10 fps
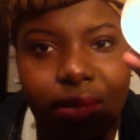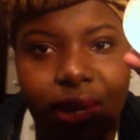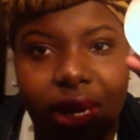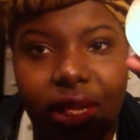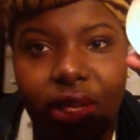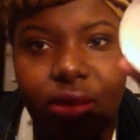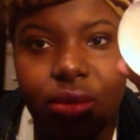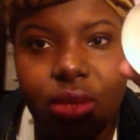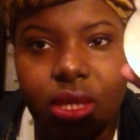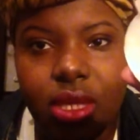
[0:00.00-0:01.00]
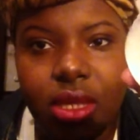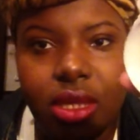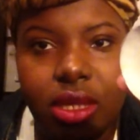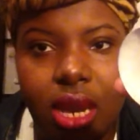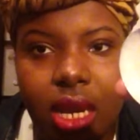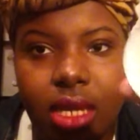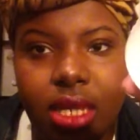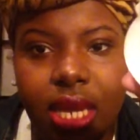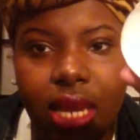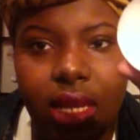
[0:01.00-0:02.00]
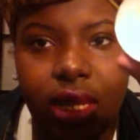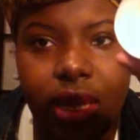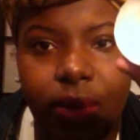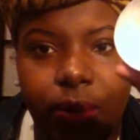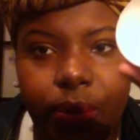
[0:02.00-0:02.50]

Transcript: but I use this daily